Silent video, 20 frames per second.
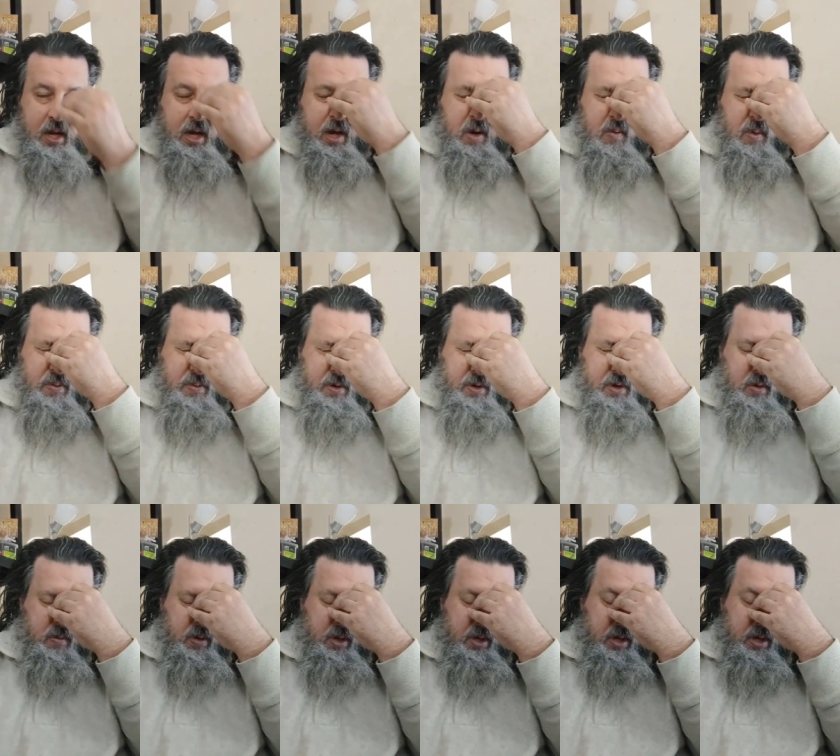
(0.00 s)
And what they're
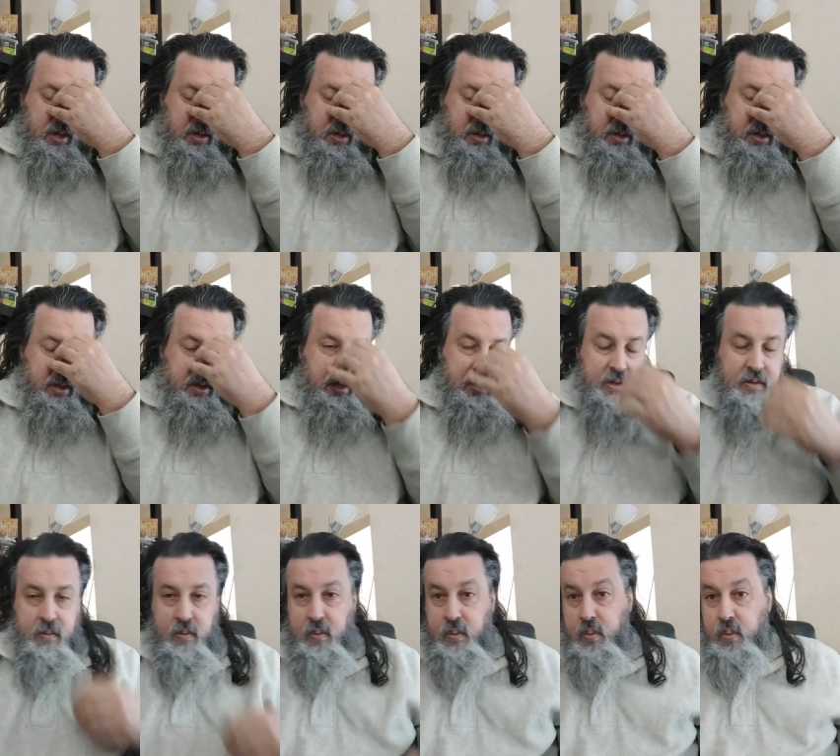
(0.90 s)
doing is that
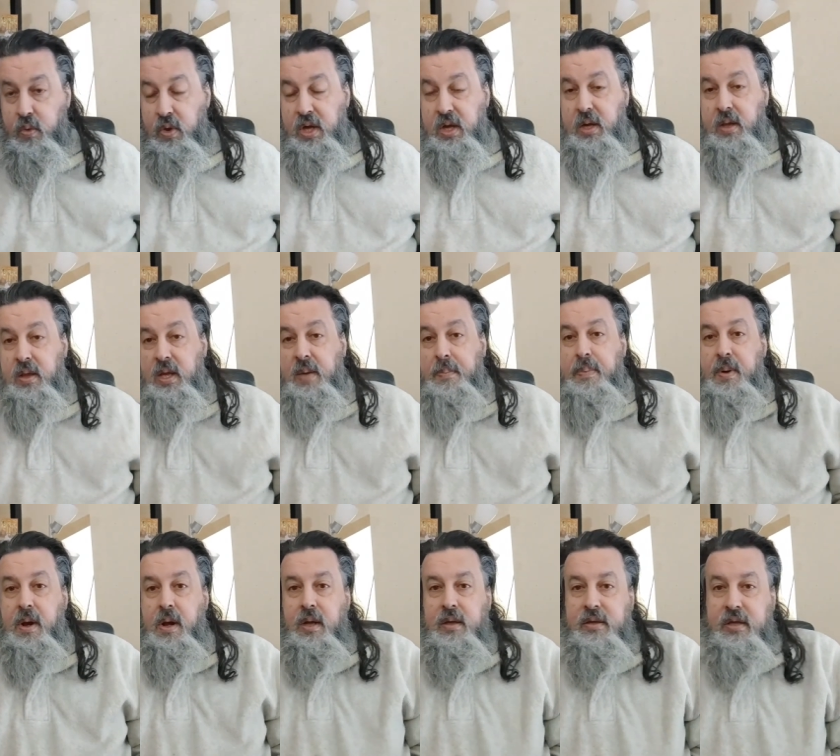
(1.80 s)
the, the the
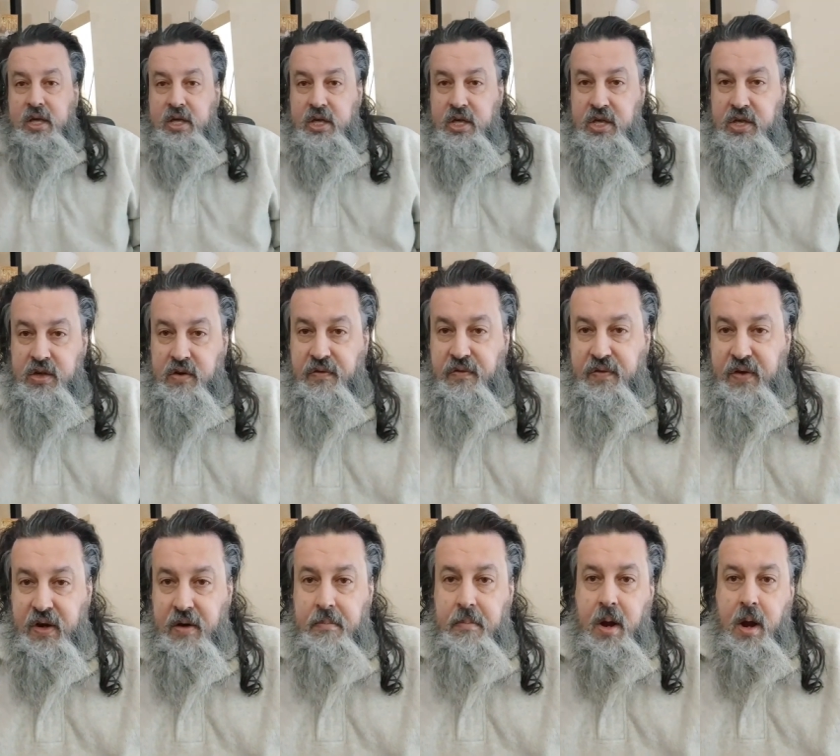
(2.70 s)
politicians are
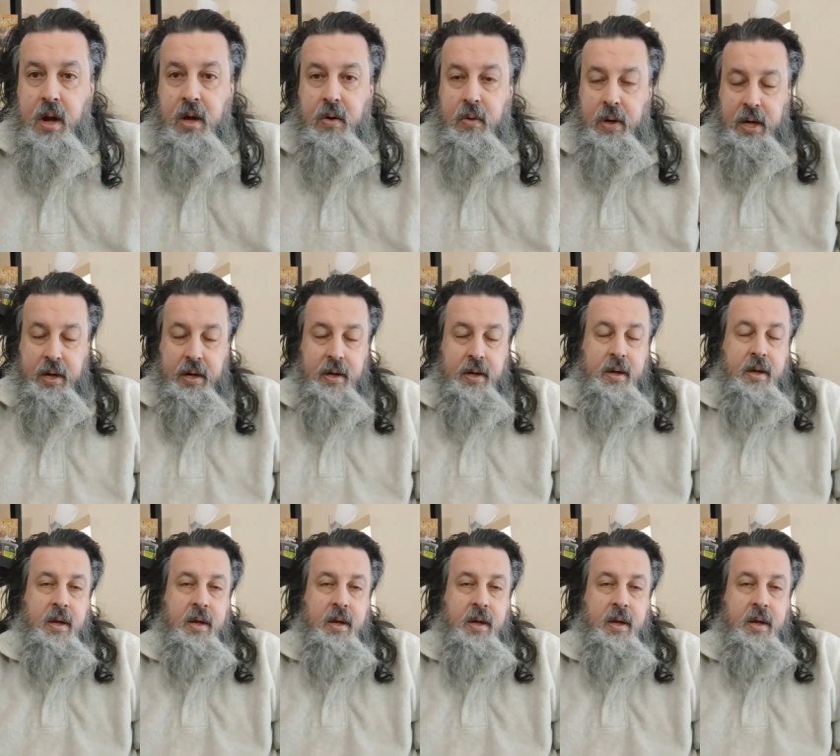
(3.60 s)
fear-mongering.